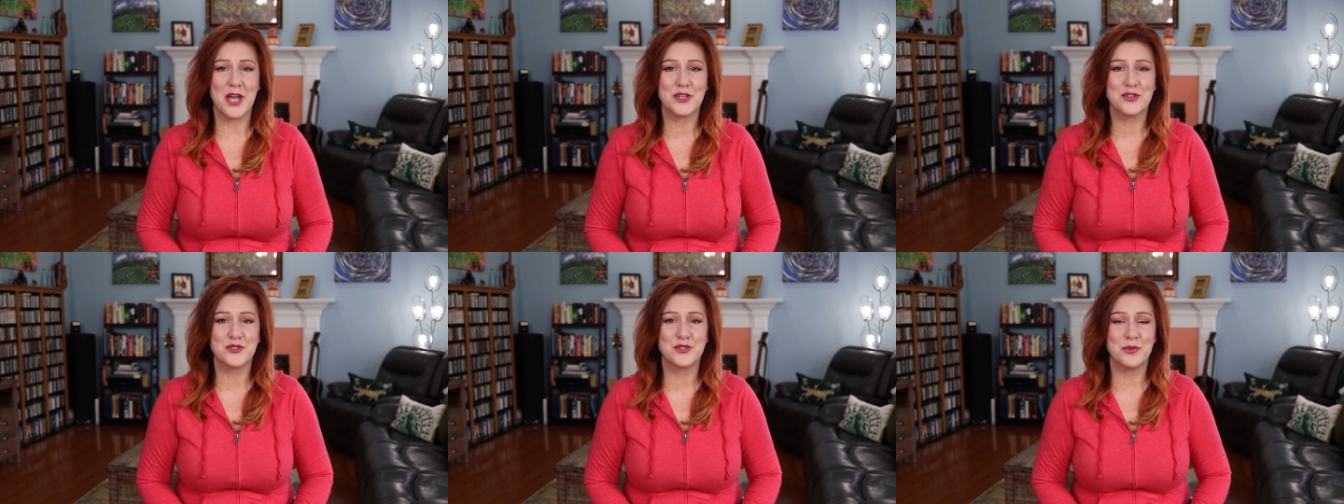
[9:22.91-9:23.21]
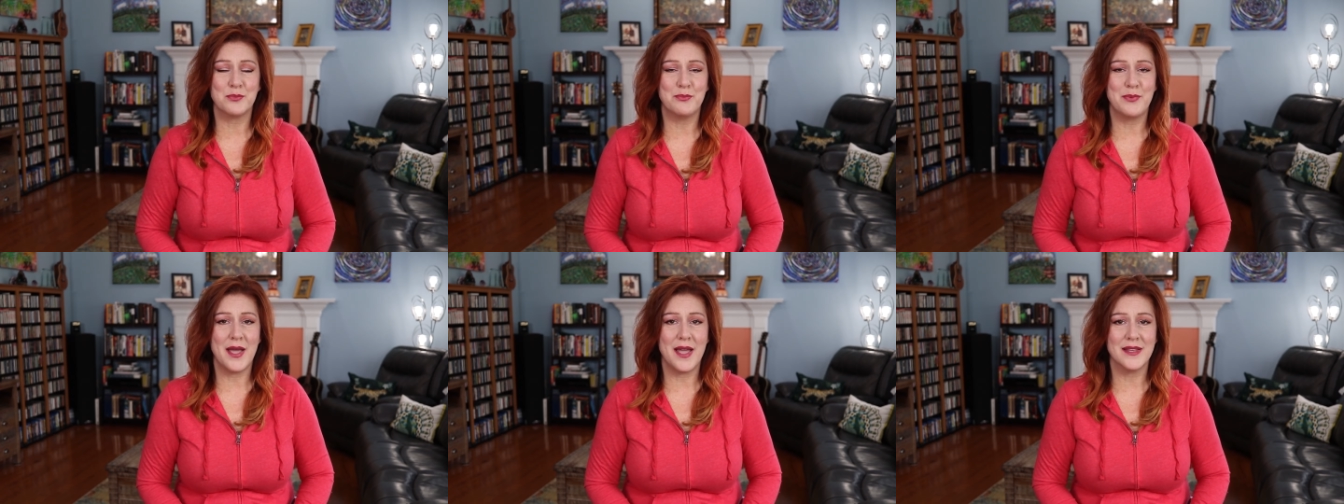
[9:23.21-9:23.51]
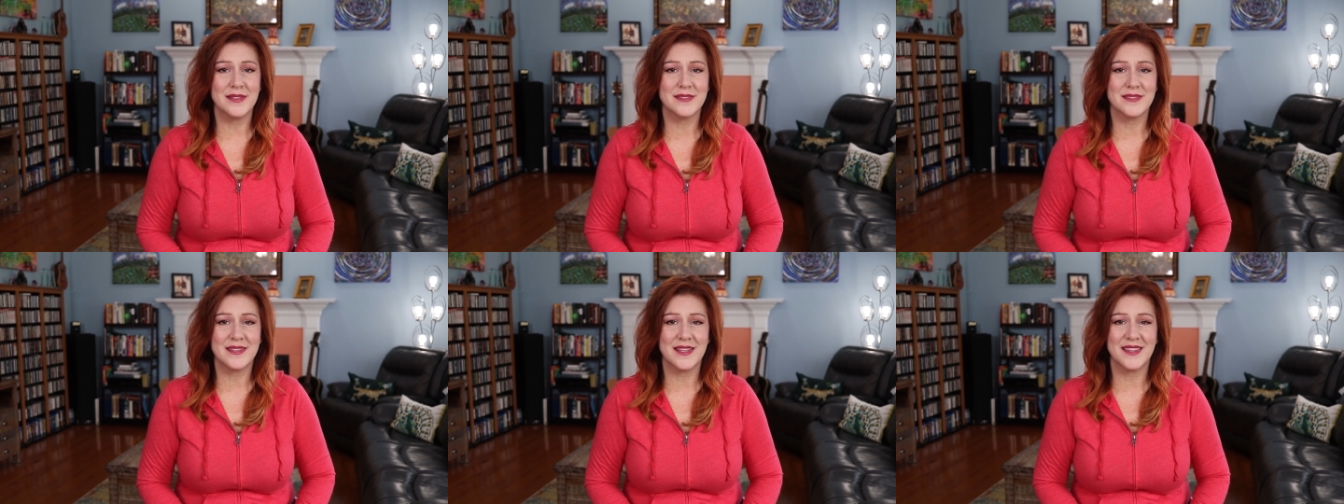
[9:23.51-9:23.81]
extra
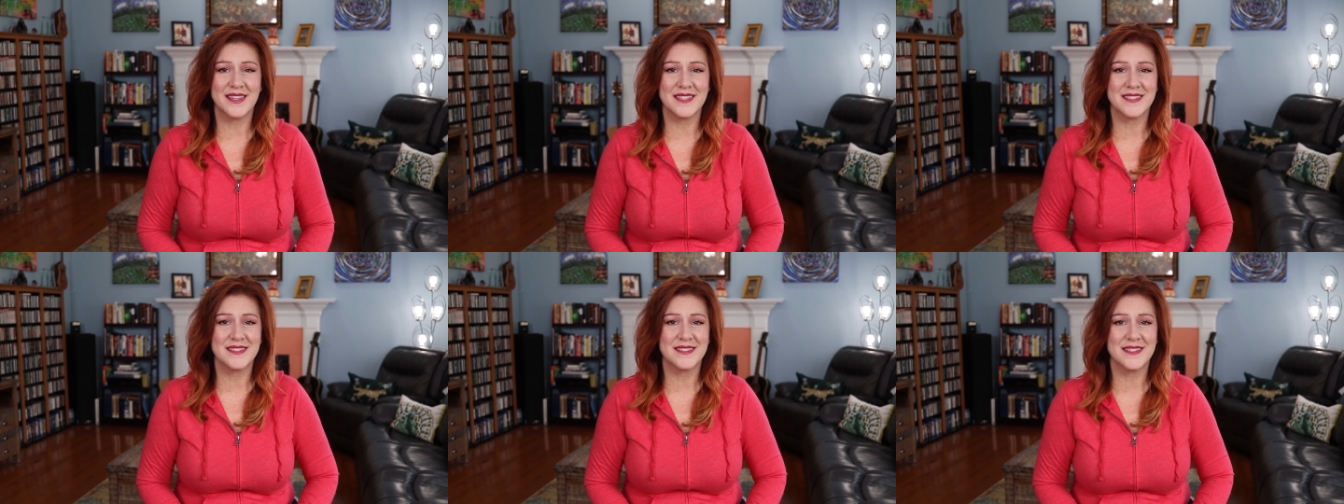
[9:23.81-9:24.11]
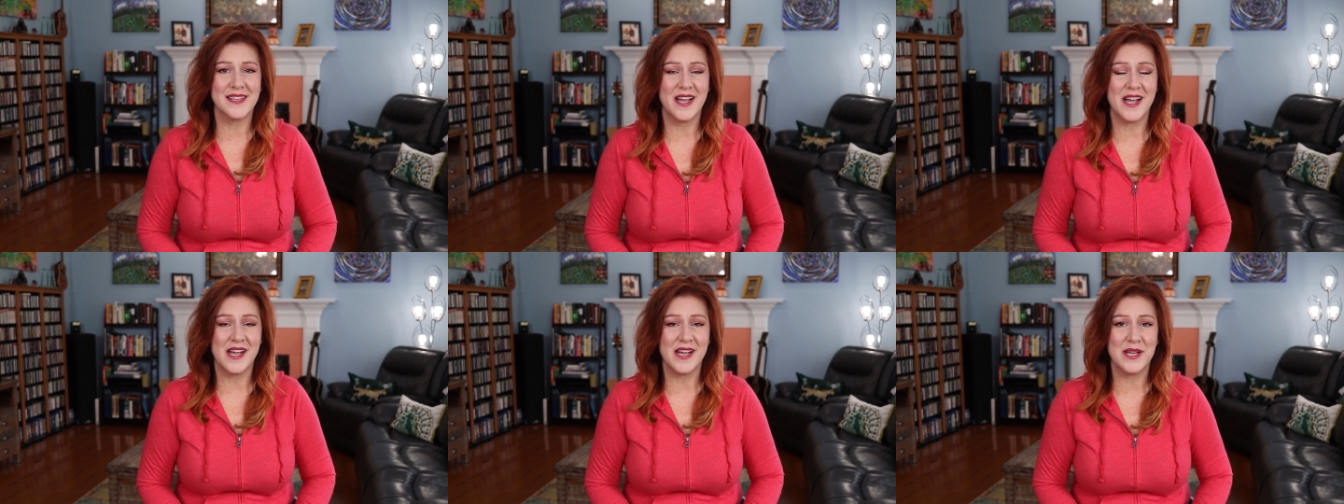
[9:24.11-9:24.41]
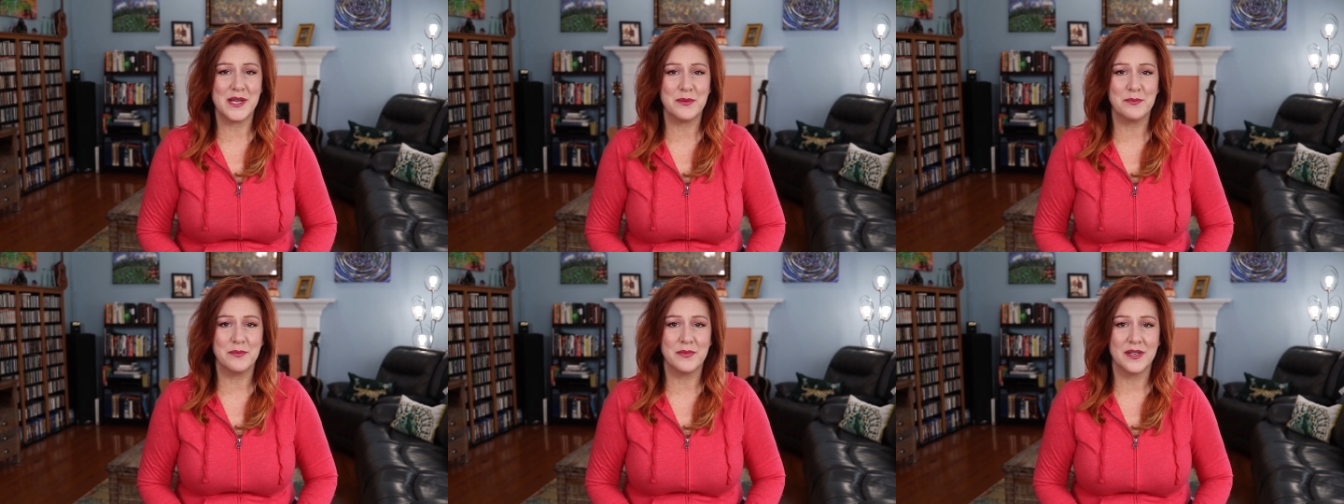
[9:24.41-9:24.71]
pets at this
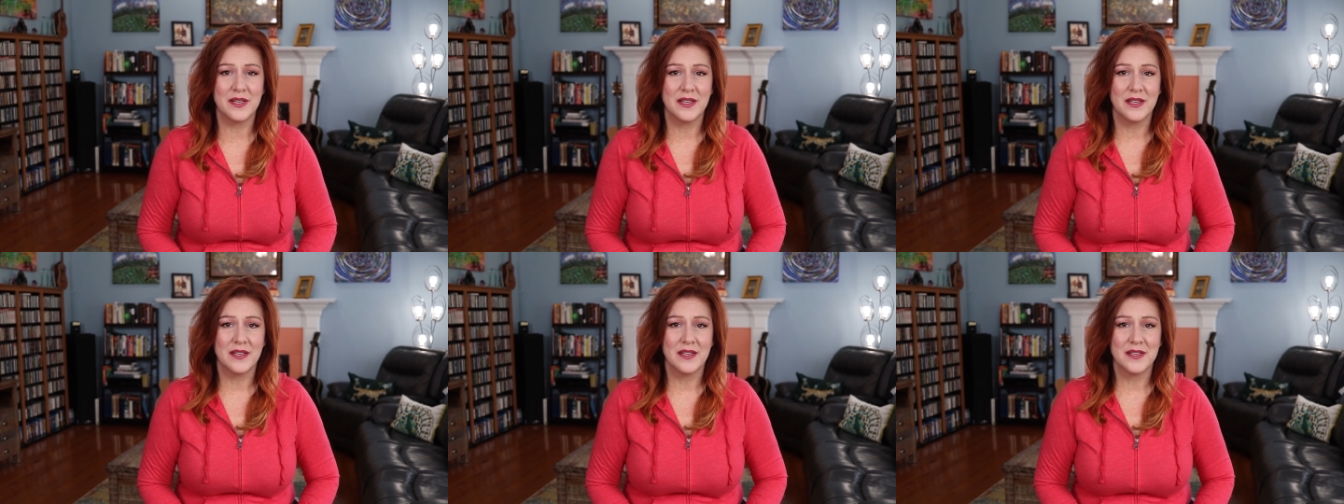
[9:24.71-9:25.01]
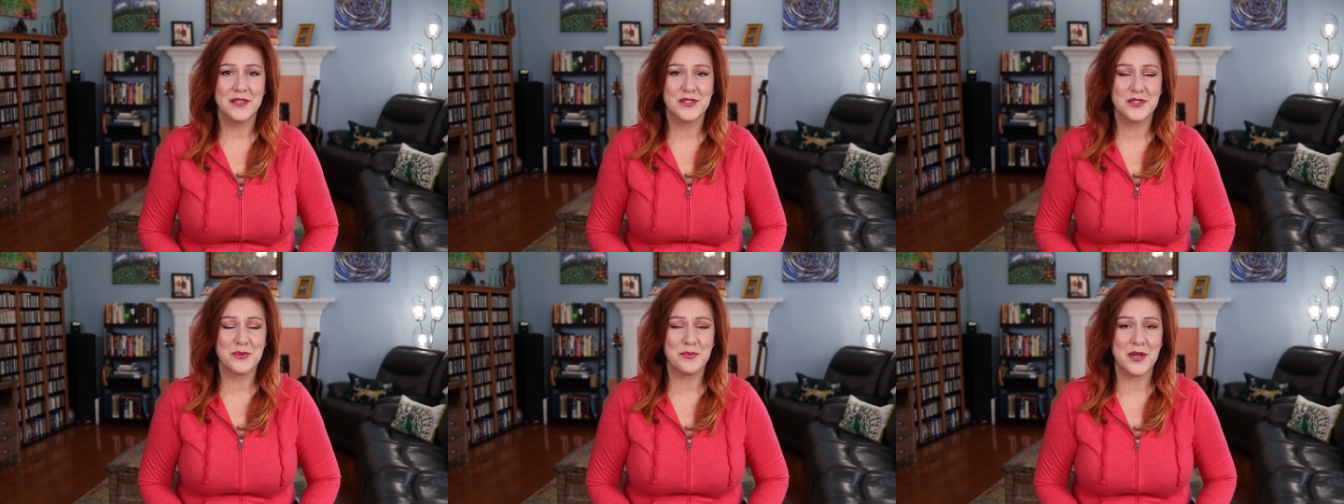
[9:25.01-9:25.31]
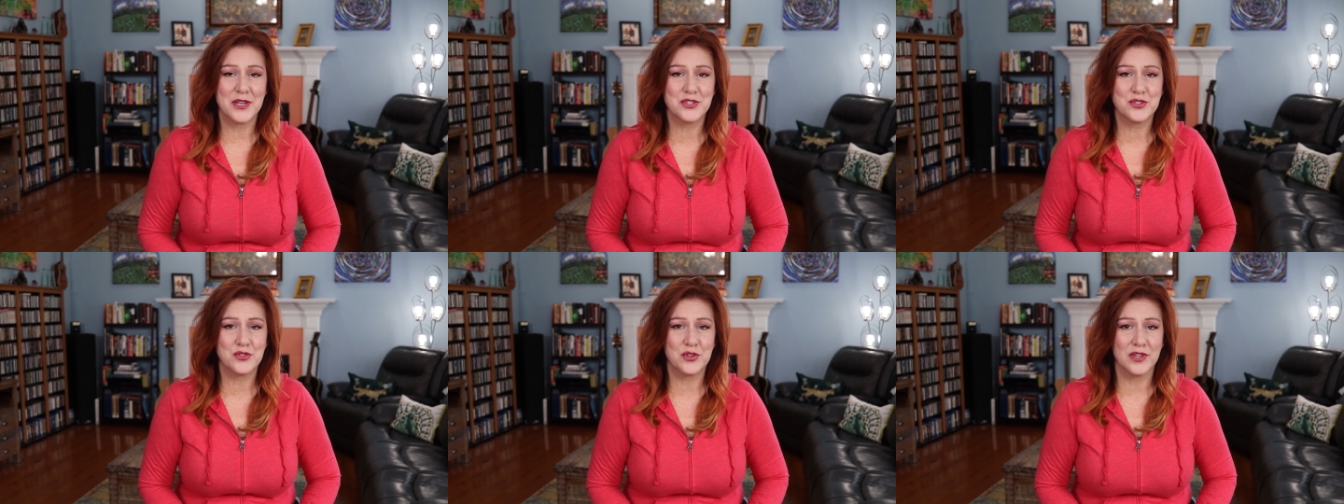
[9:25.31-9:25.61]
time, some
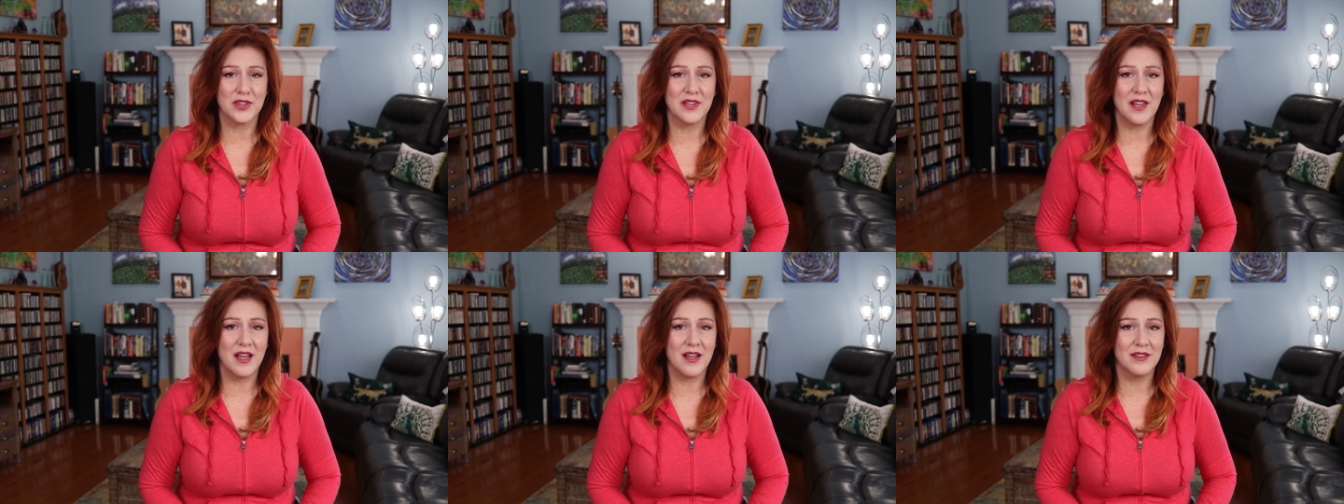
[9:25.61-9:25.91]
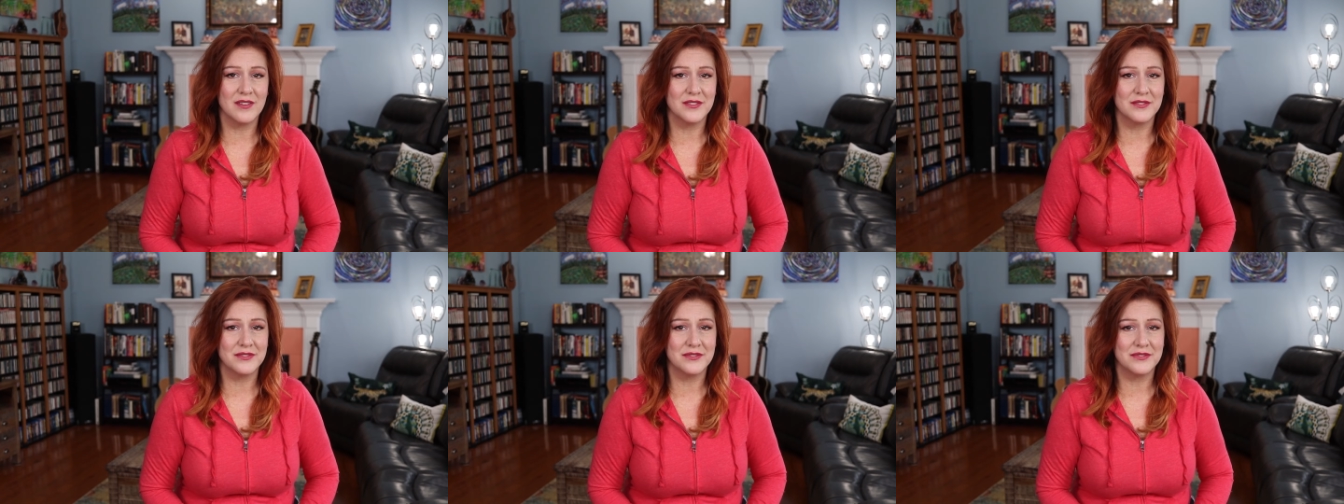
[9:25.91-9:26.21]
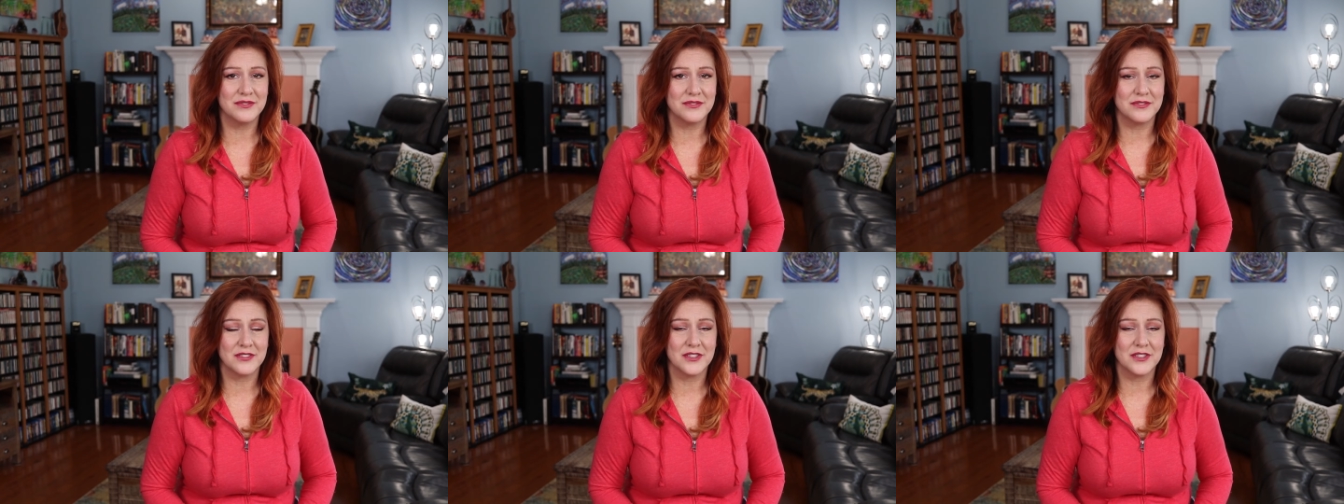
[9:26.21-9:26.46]
extra love,